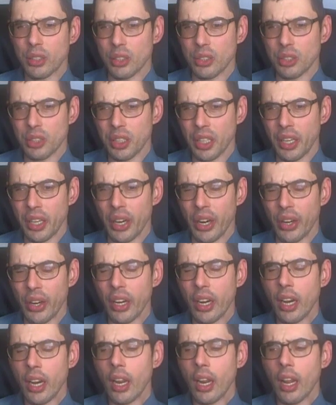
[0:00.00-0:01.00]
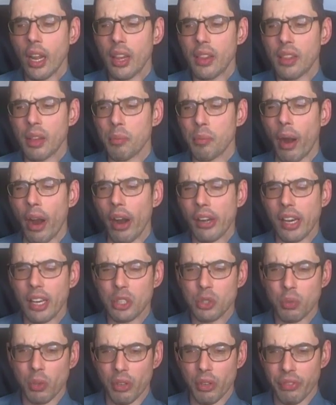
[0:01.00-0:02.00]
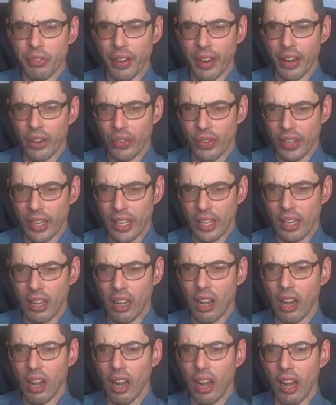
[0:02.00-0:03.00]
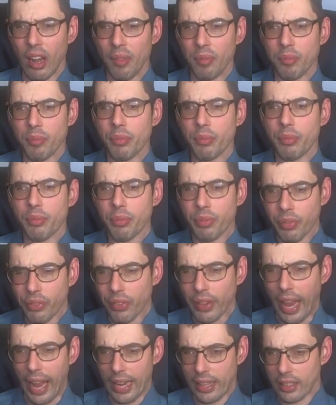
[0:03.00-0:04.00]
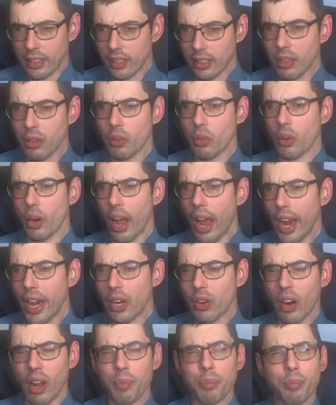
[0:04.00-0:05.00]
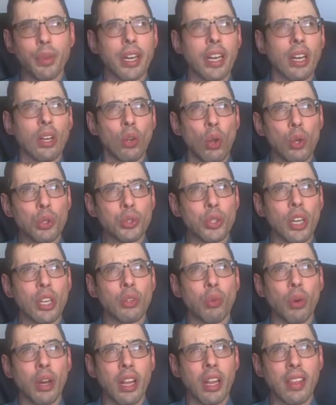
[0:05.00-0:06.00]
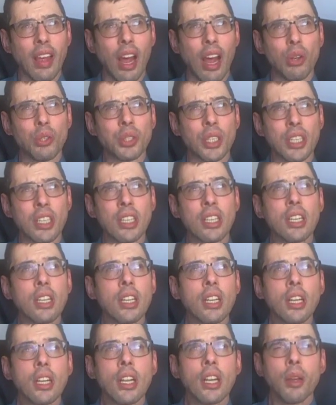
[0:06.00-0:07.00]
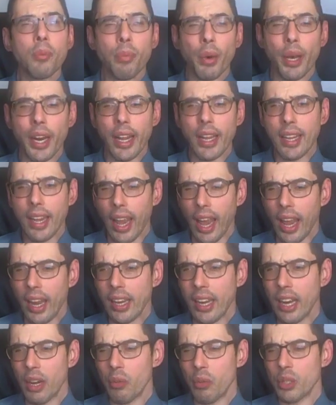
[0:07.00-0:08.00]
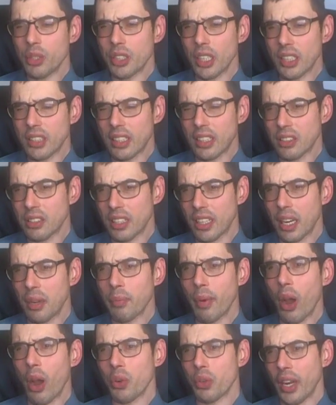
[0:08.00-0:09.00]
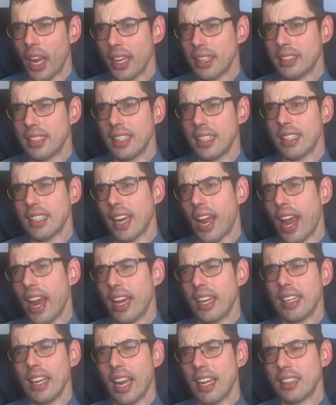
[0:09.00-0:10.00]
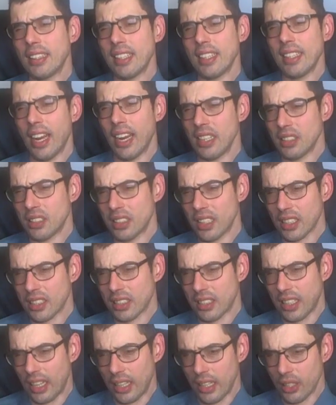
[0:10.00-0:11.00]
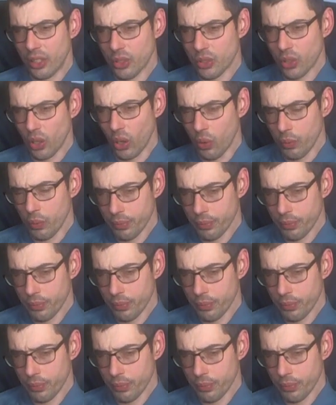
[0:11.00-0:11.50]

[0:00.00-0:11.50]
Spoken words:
considered, the markets were fairly flat. They were higher up, getting closer to 20,000, but again hit resistance at about 19,900, 19,960 or so